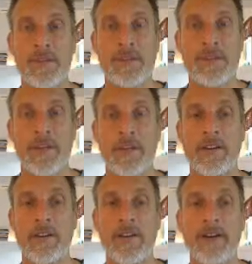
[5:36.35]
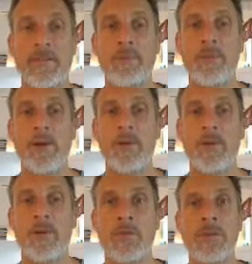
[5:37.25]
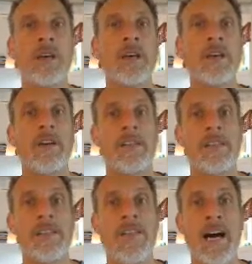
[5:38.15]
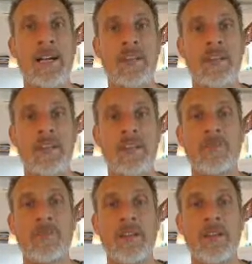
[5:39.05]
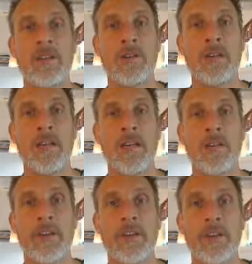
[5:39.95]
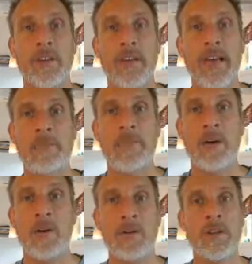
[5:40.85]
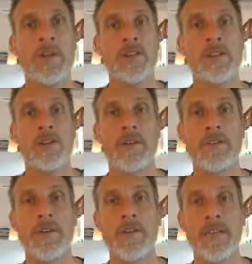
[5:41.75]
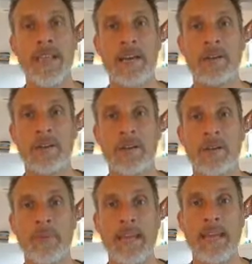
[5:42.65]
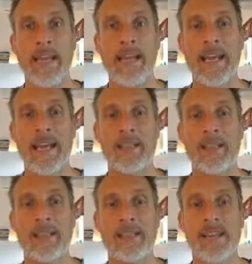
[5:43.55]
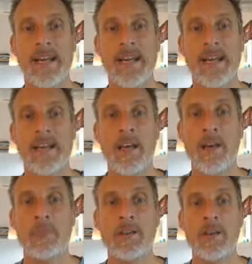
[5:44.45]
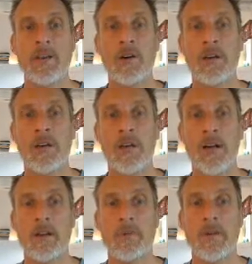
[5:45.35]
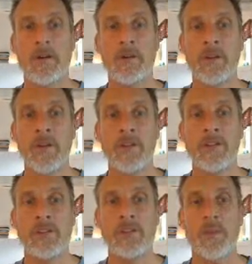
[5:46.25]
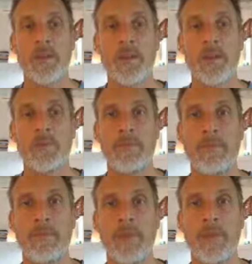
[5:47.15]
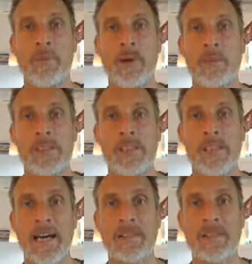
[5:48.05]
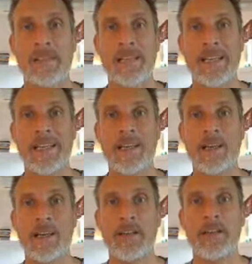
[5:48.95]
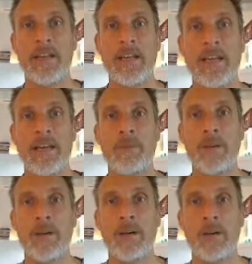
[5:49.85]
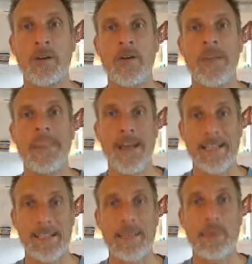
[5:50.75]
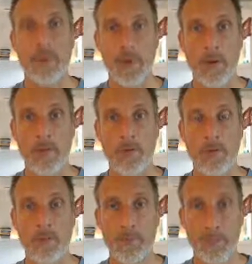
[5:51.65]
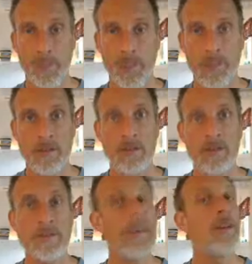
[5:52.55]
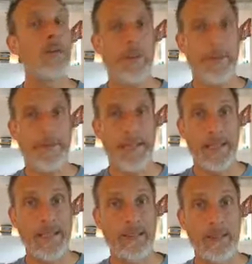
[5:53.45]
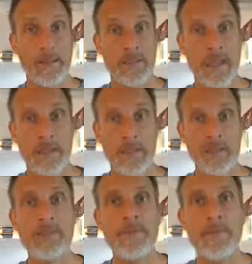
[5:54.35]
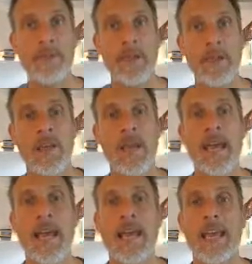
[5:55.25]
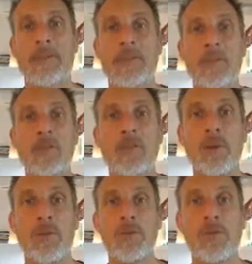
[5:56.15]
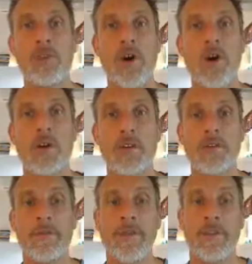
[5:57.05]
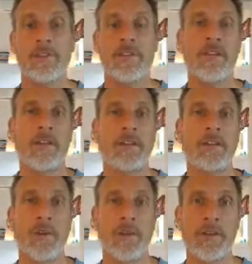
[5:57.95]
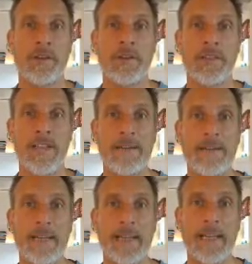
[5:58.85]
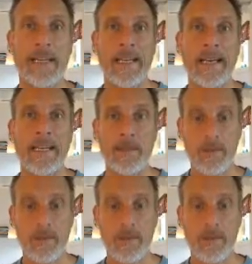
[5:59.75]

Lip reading: So here you have the bone, you have this notch in the middle, and you can feel that bone. So if you go down a little bit and out to the side, below the collarbone, just where the bone stops here and below, that's the point. If you push in a little bit, you might feel it a little tender. If you use all your fingers on this one, you're definitely going to get it.